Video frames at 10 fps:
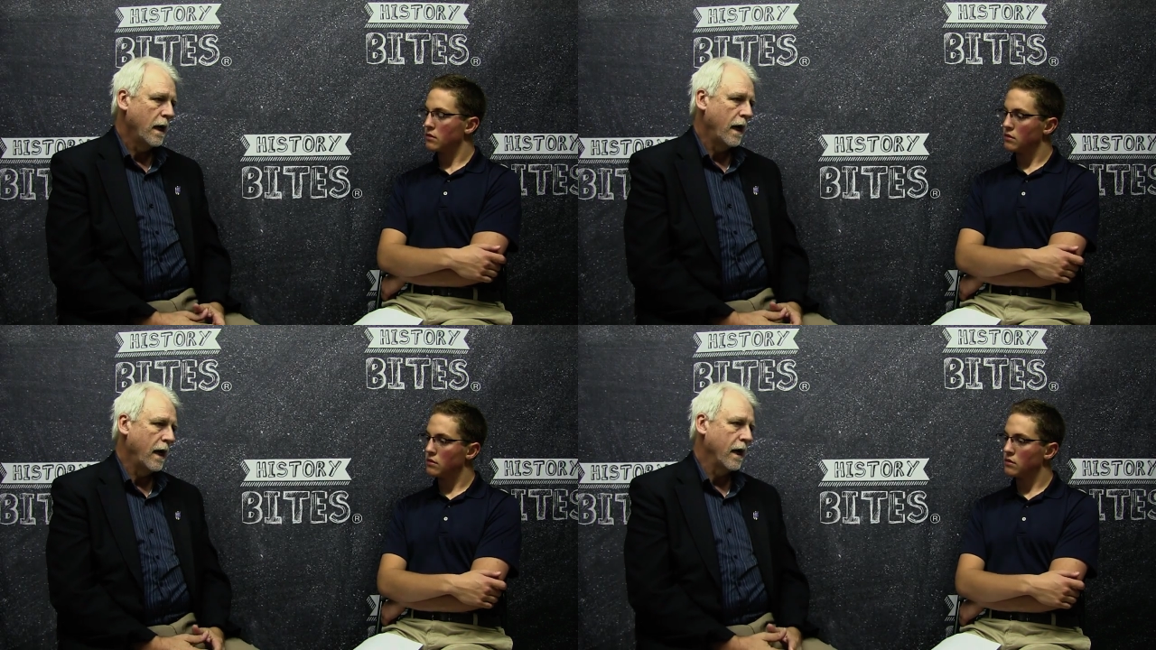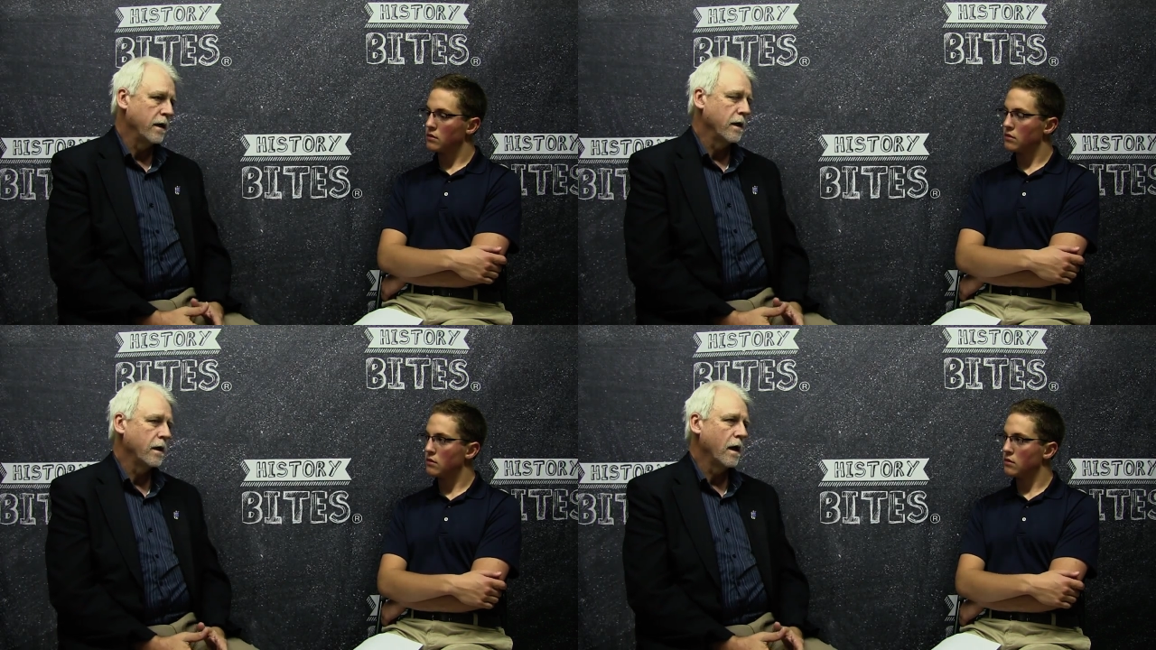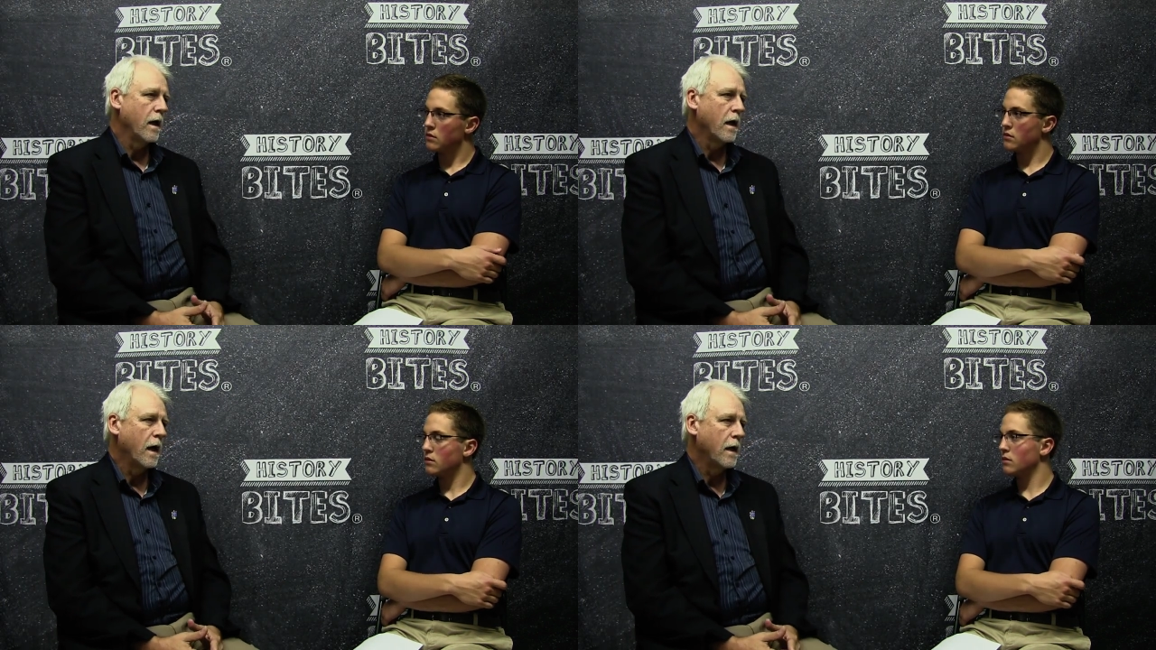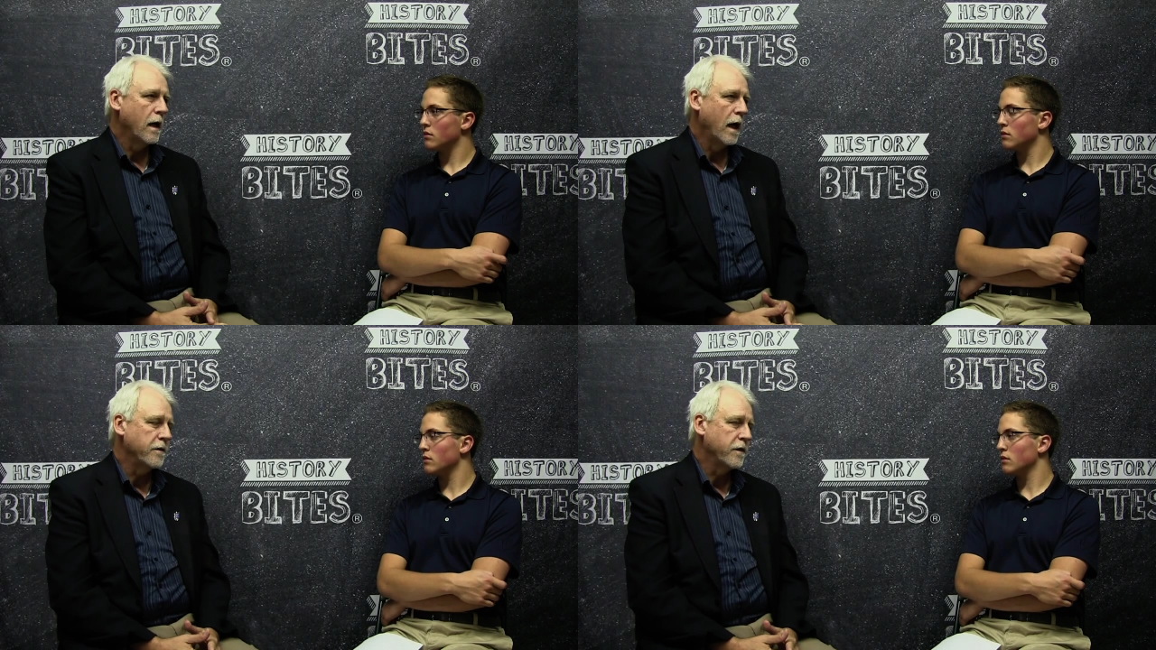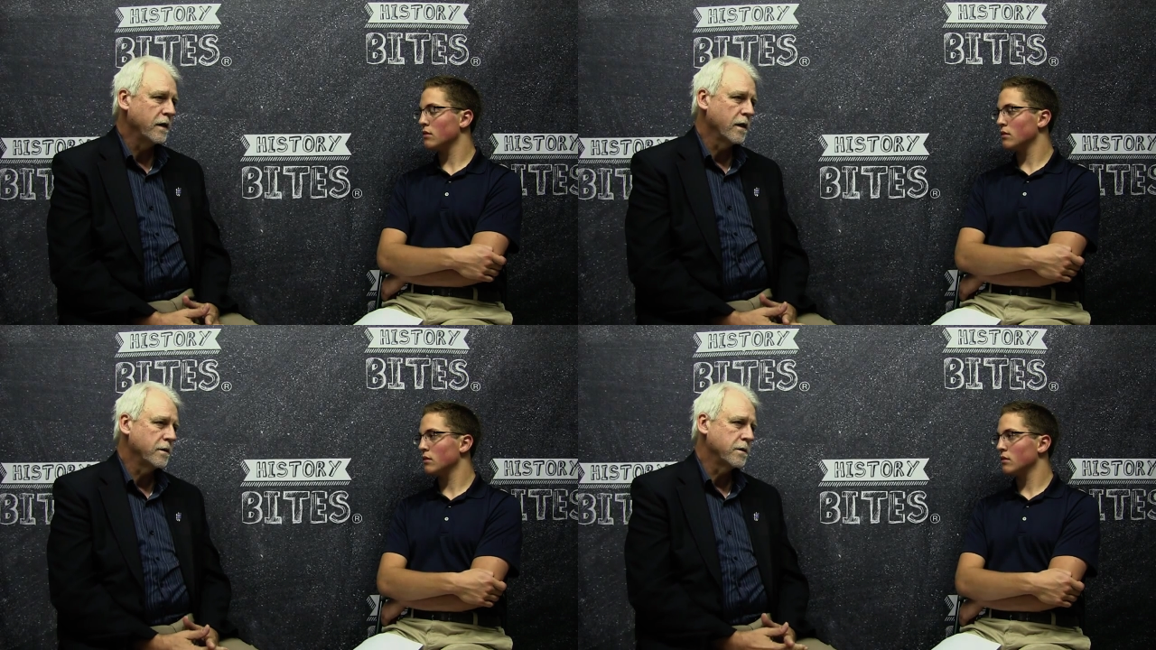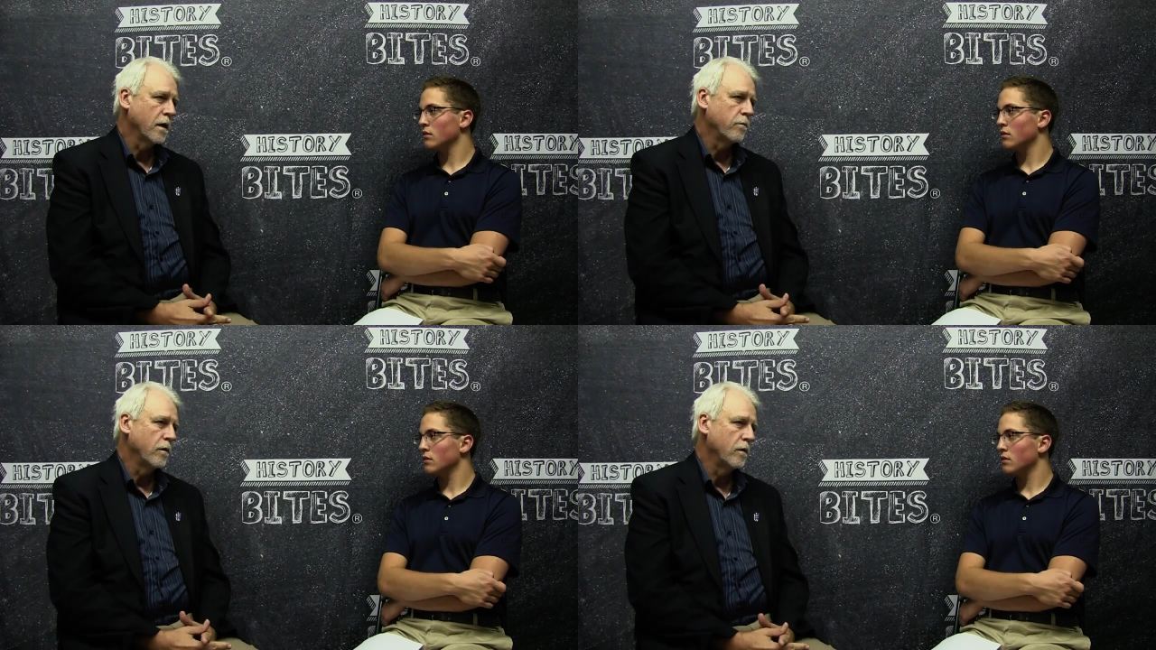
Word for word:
Speaker 1: And I think that uh,